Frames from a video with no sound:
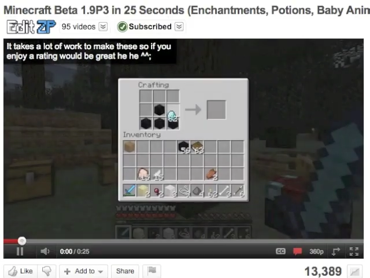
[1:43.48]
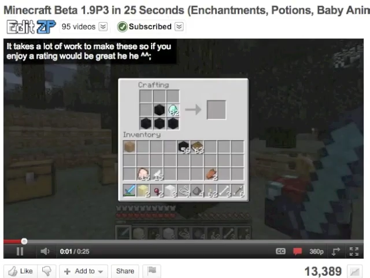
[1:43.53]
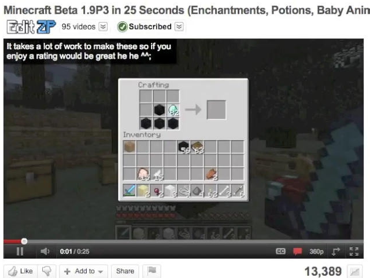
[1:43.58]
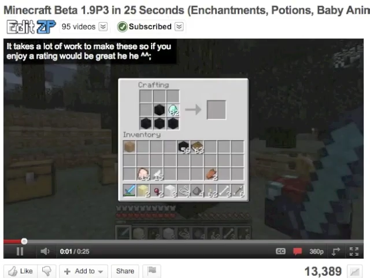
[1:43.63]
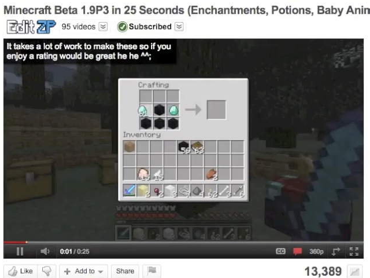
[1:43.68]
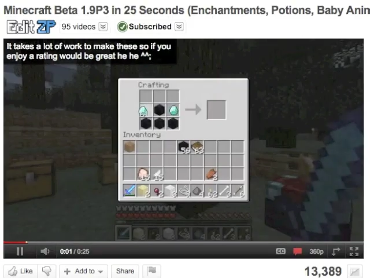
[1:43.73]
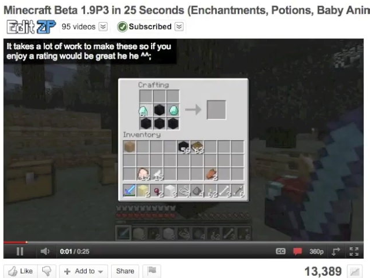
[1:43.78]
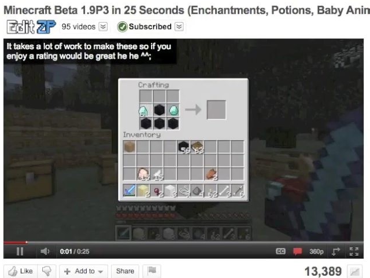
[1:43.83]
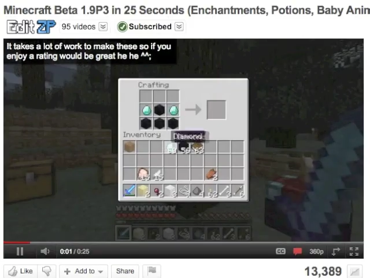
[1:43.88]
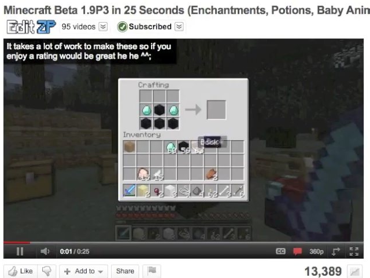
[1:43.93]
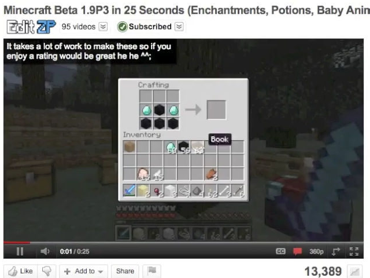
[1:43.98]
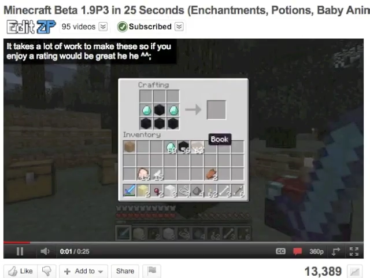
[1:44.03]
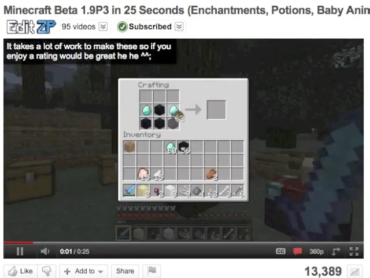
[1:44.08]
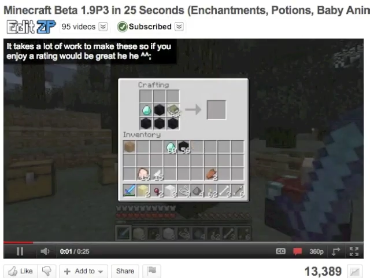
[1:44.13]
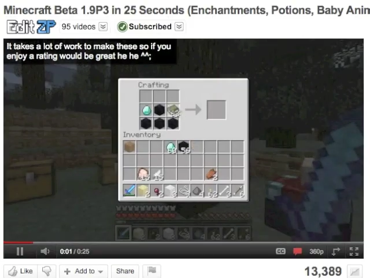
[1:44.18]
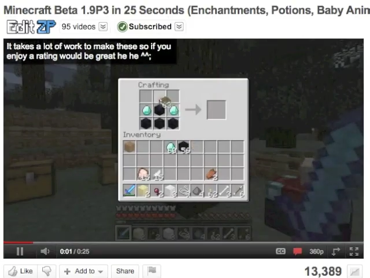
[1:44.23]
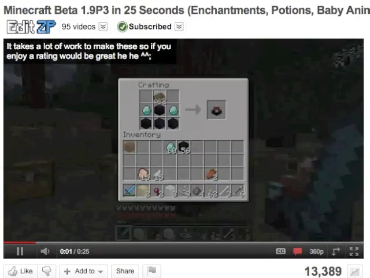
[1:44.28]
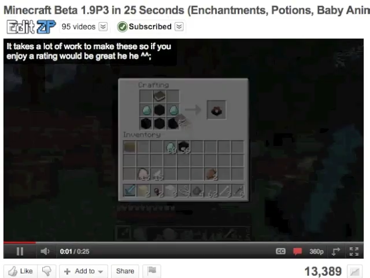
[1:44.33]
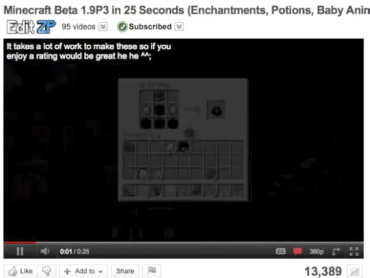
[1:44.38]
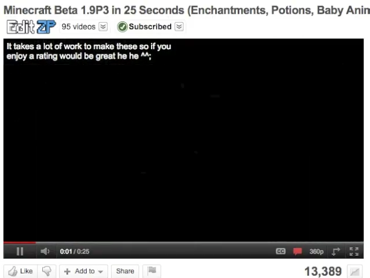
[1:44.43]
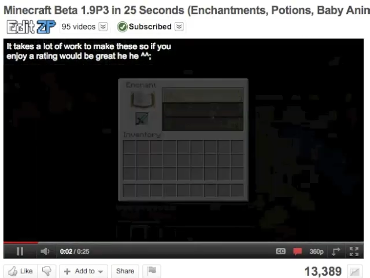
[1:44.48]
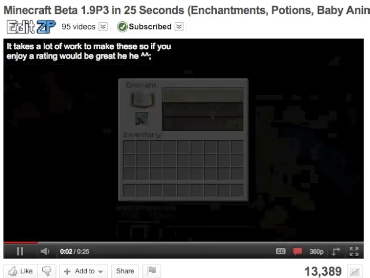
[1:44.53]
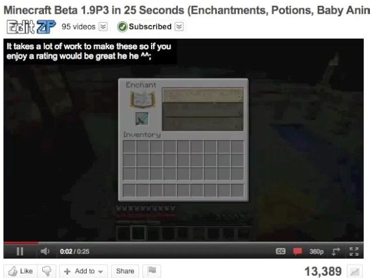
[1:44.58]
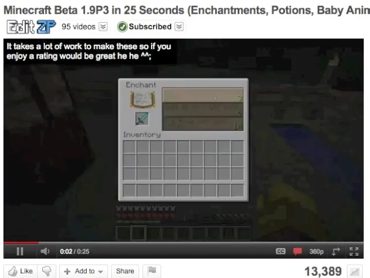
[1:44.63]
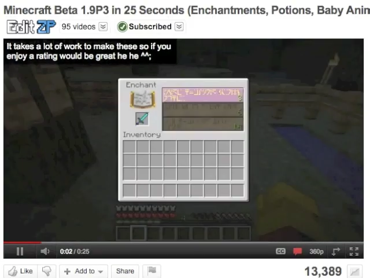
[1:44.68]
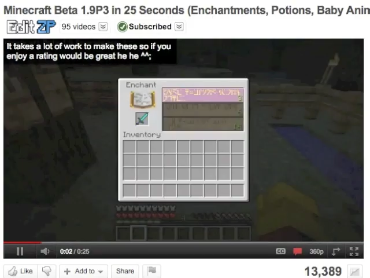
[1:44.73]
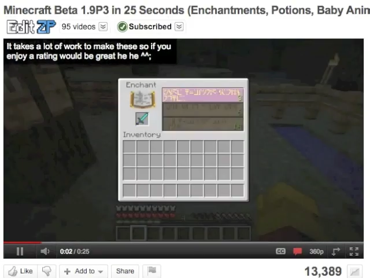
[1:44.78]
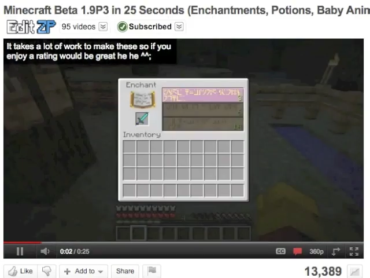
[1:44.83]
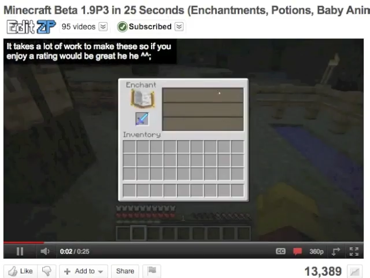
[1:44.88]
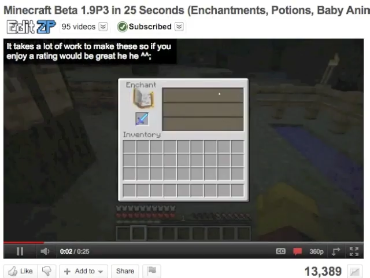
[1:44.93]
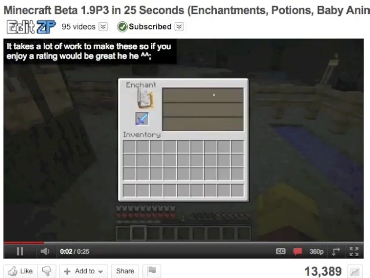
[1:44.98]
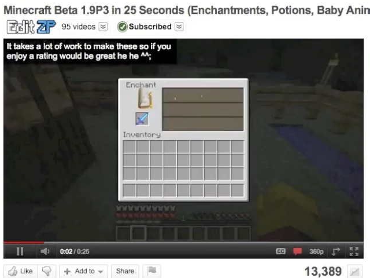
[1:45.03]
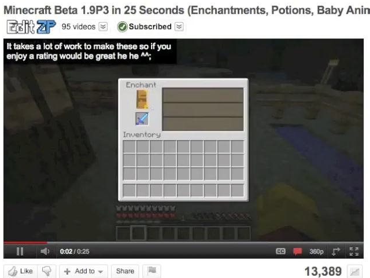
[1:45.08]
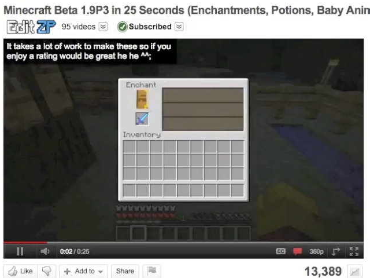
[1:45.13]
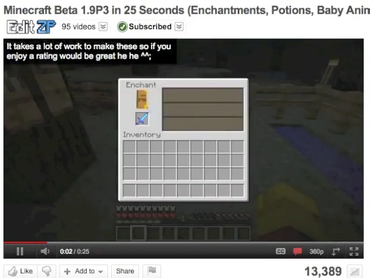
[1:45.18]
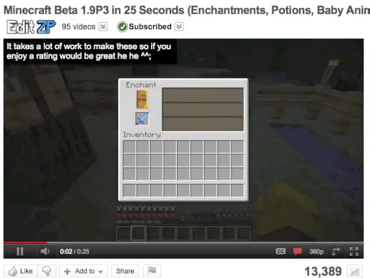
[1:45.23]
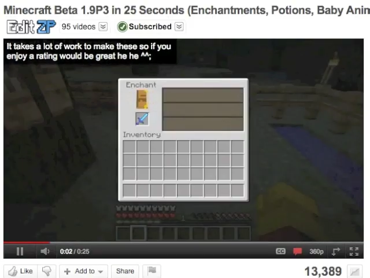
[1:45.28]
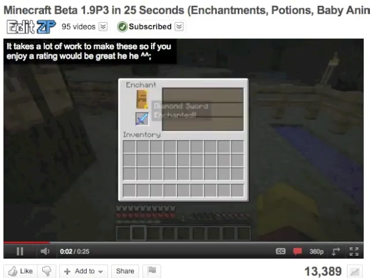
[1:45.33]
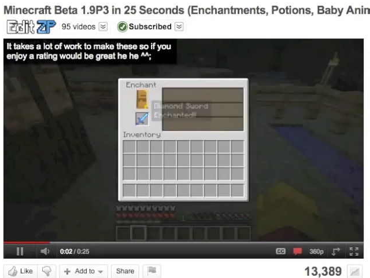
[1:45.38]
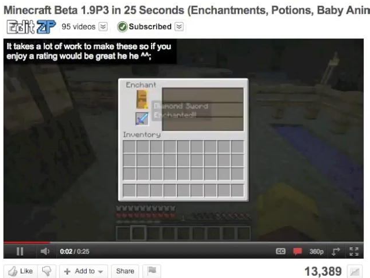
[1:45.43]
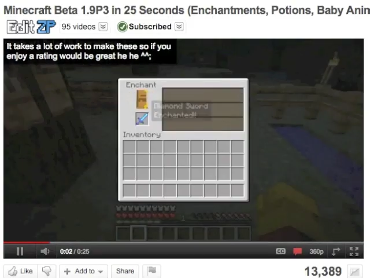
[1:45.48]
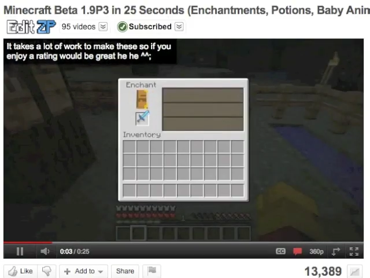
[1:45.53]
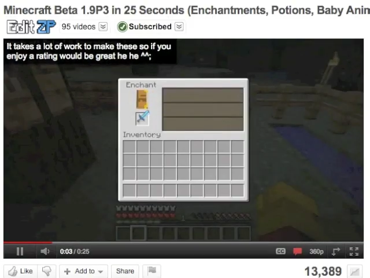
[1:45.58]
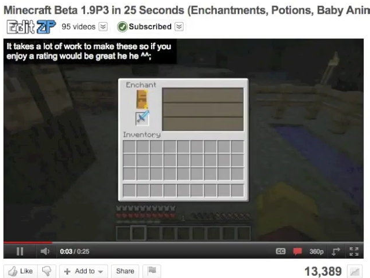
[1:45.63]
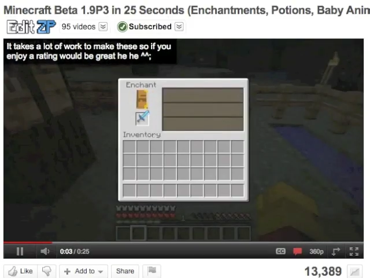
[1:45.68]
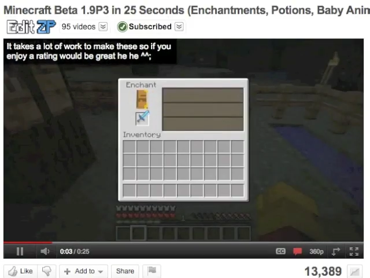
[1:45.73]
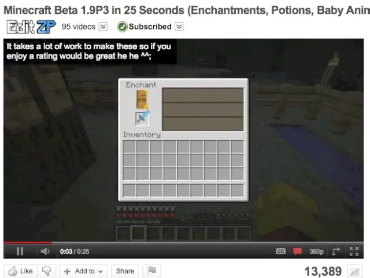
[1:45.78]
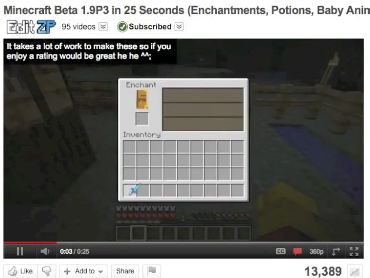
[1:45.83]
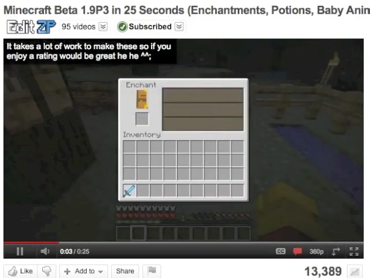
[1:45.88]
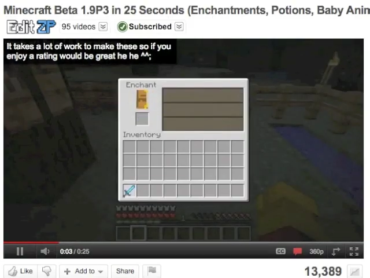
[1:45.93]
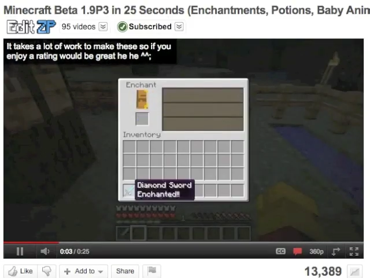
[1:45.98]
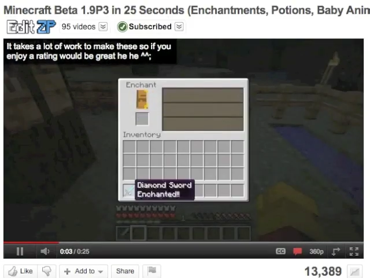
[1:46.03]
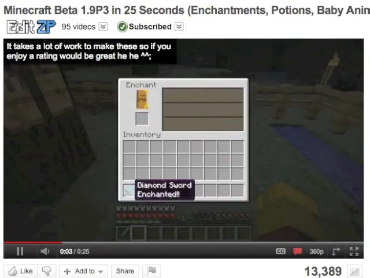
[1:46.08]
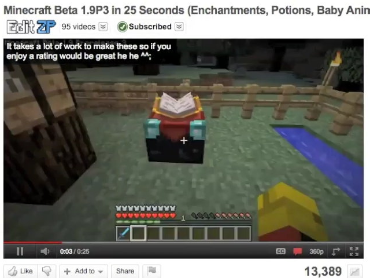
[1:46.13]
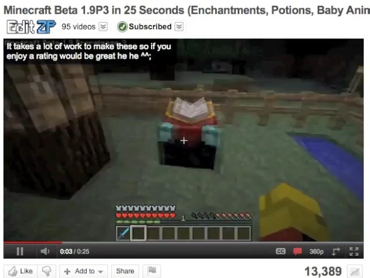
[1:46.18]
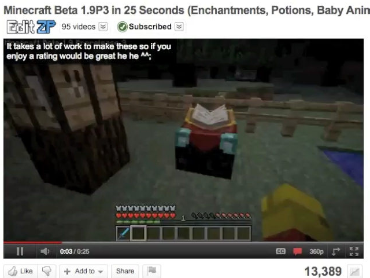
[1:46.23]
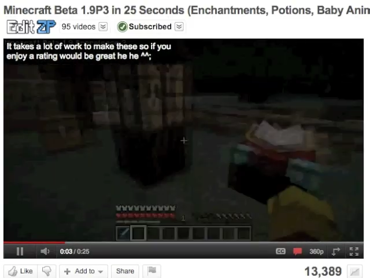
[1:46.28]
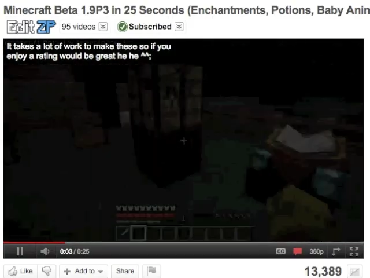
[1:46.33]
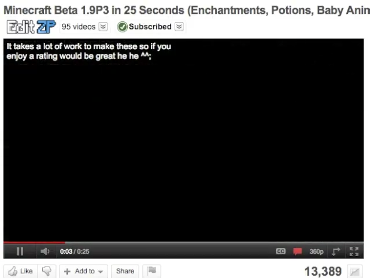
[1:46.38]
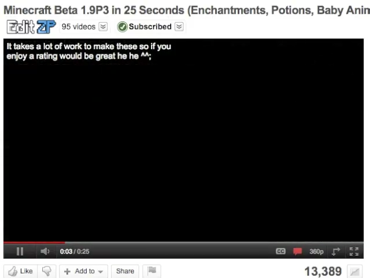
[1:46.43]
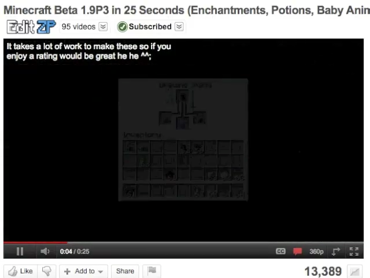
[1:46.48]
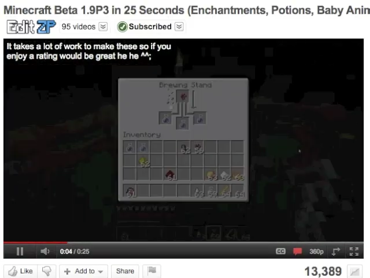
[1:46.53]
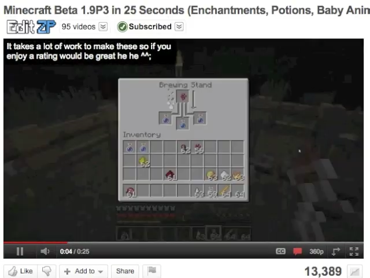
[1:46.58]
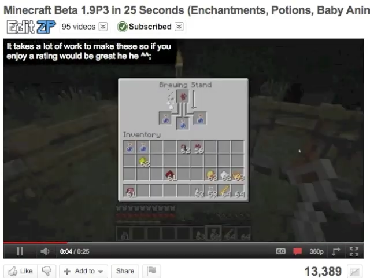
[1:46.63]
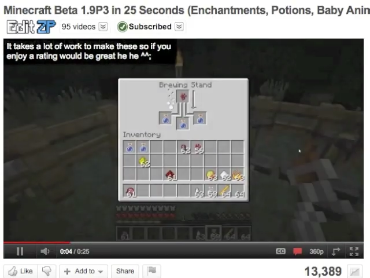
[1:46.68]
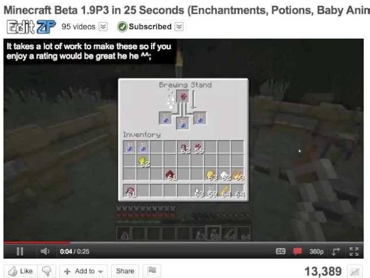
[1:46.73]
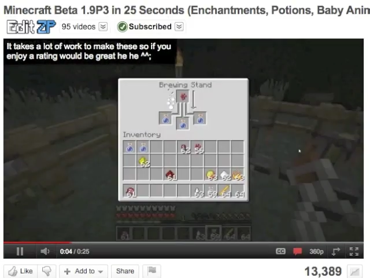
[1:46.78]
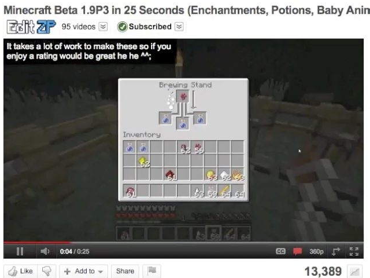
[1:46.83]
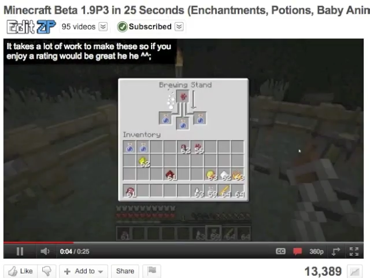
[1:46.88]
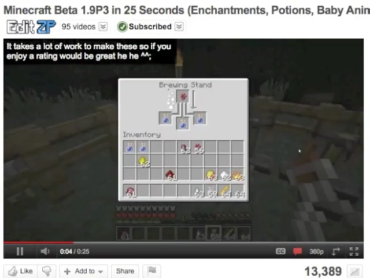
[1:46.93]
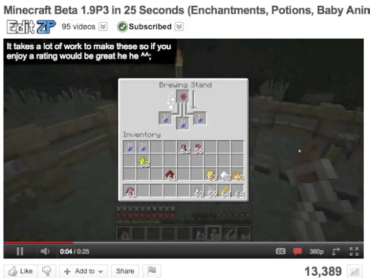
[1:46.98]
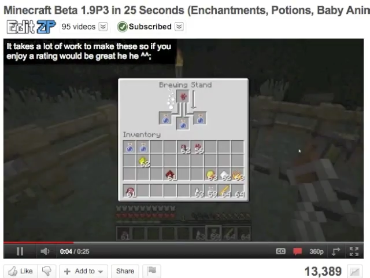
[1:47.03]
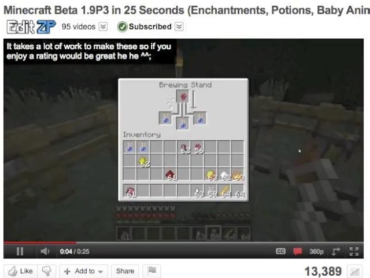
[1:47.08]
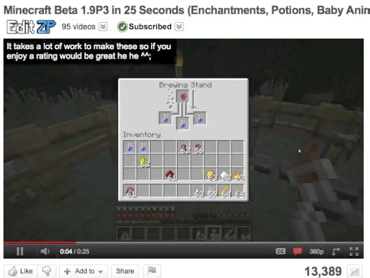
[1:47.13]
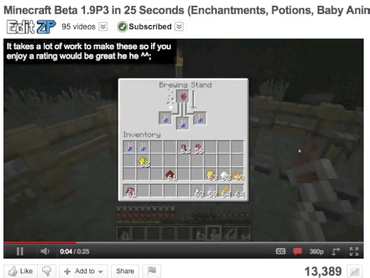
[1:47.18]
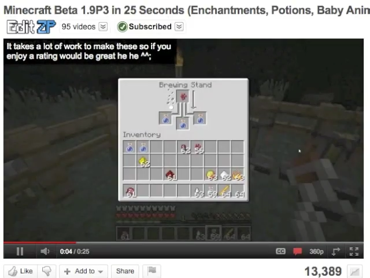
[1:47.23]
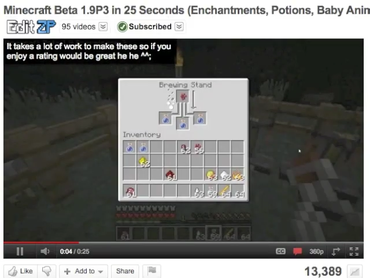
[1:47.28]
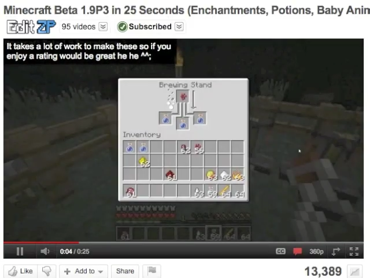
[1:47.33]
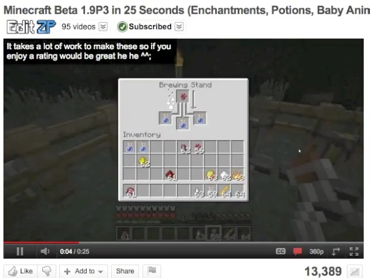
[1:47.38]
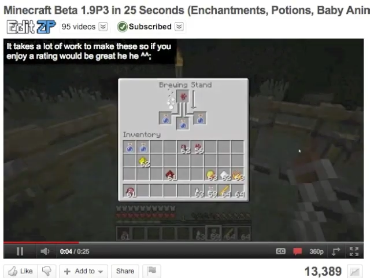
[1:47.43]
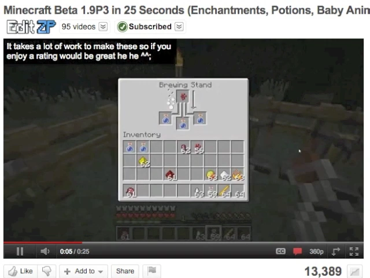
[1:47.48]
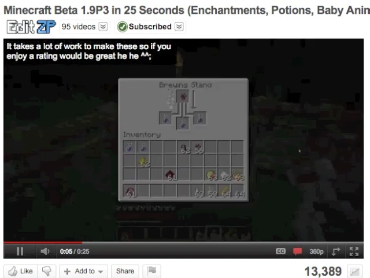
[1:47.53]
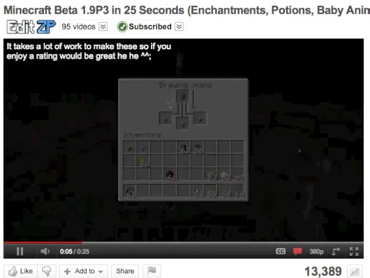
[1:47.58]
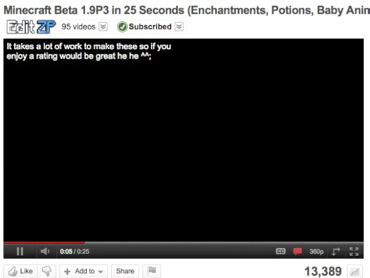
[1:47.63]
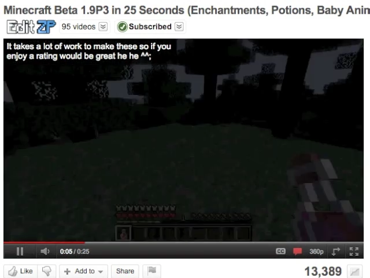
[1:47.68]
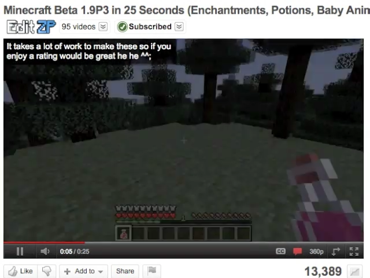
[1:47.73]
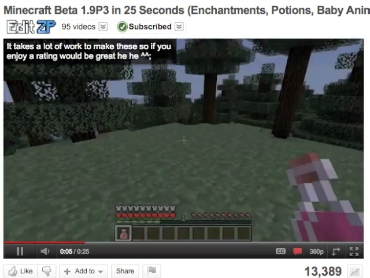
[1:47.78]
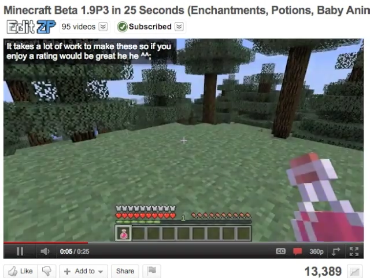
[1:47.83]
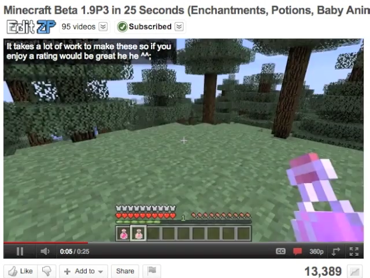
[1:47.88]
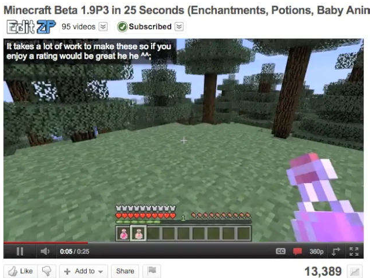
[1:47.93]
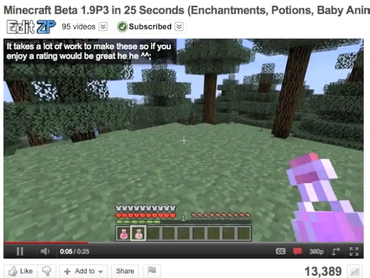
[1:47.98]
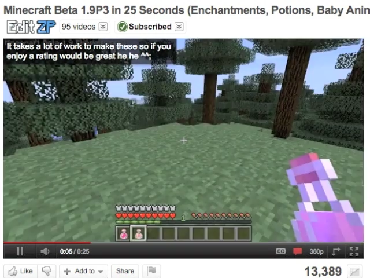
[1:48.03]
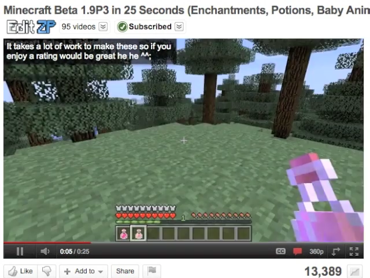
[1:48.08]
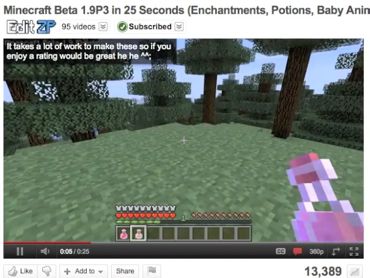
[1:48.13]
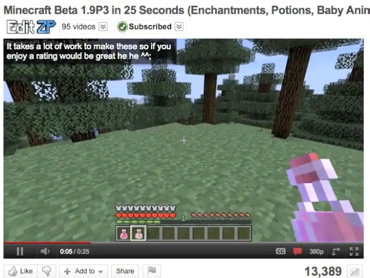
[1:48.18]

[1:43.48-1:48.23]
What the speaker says: No face is visible, so there are no lips to read.